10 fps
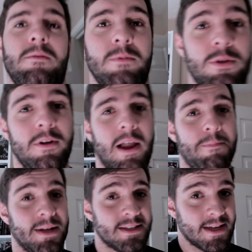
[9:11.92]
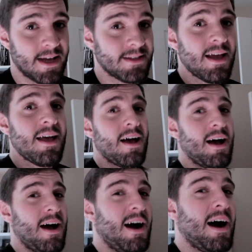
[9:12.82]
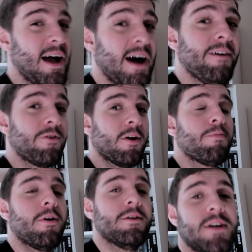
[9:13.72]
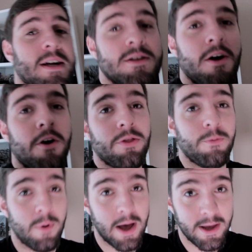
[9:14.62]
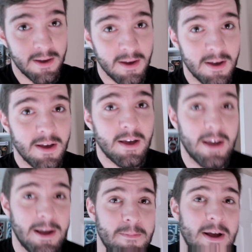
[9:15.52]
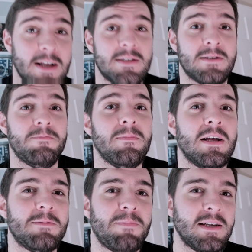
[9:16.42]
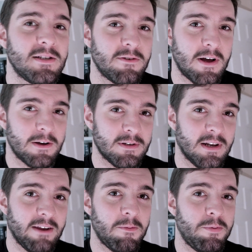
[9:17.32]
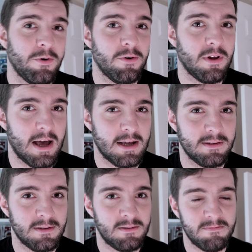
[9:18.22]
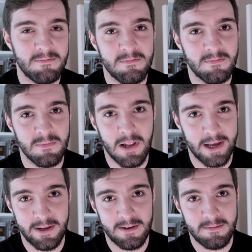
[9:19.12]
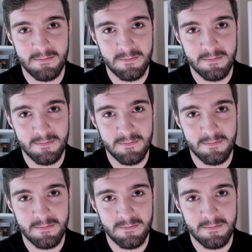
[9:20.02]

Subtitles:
With all that being said, I have got a project on the way. It's based around Liverpool, and like,